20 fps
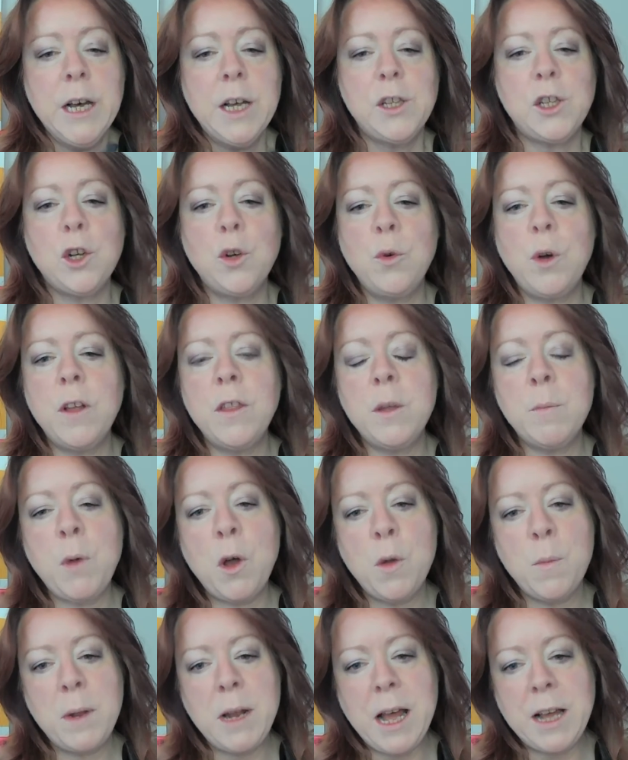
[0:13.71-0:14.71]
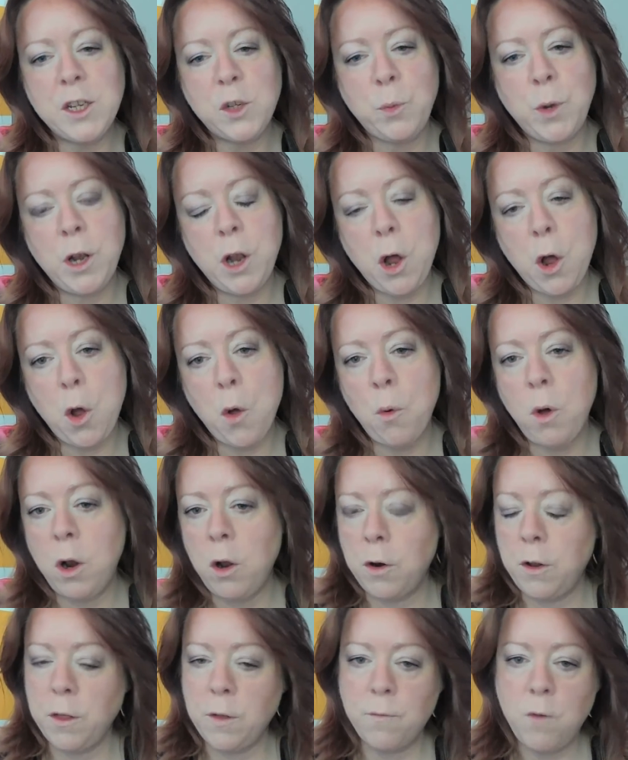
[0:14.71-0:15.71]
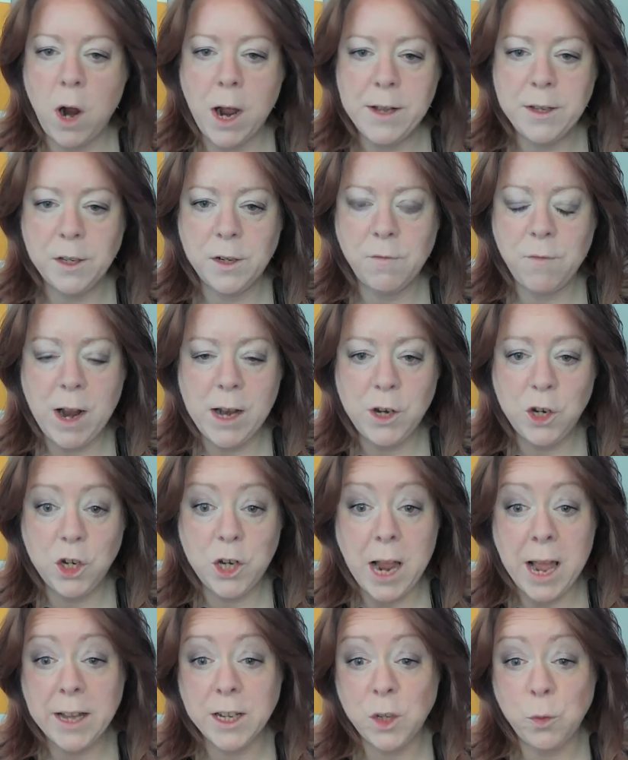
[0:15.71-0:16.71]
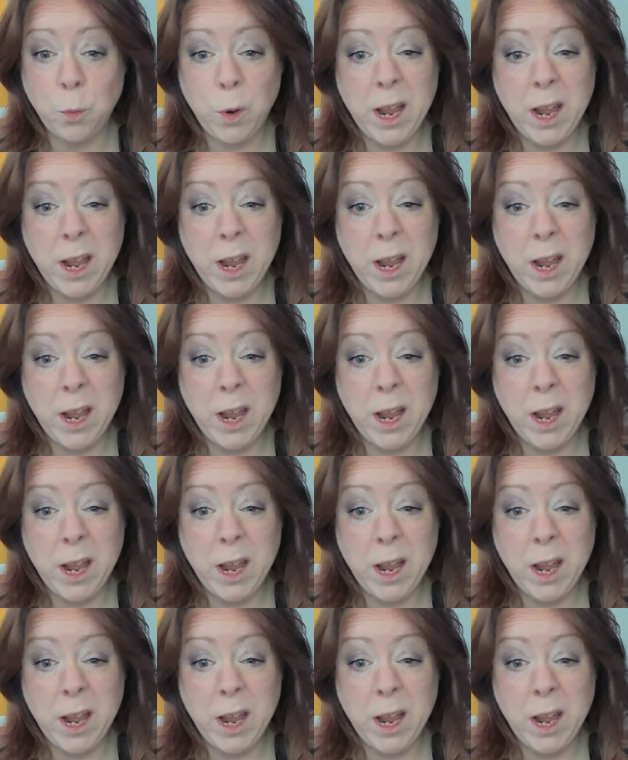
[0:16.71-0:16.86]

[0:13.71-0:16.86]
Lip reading: So at the moment, as we know, a lot of the right to rent checks,